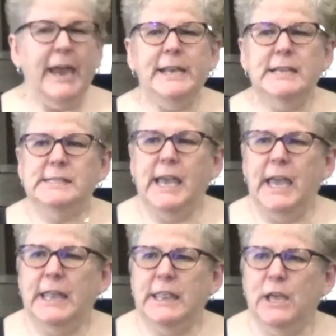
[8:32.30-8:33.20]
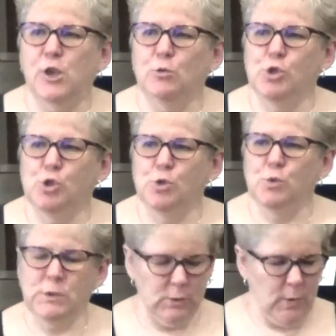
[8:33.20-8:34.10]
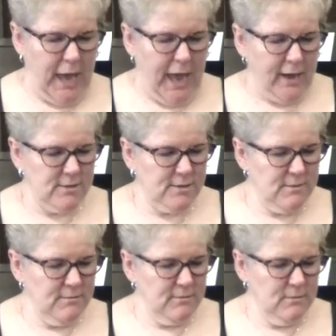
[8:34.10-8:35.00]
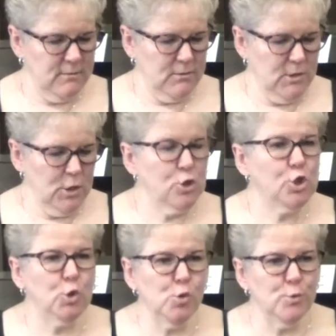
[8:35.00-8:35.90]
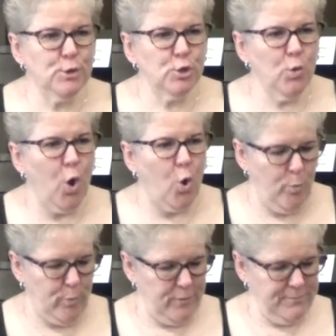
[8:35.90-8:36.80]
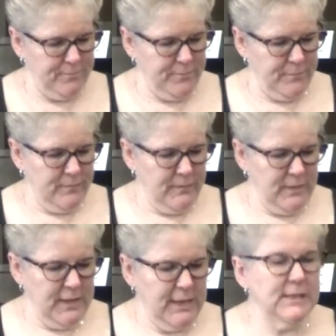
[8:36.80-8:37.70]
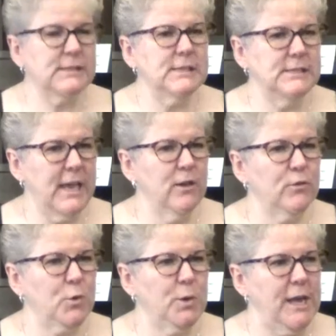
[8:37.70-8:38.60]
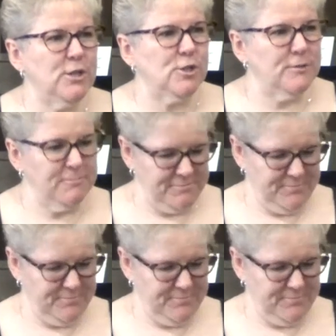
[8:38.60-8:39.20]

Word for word: Any day that you choose to act, choose to hope, is the day of creation.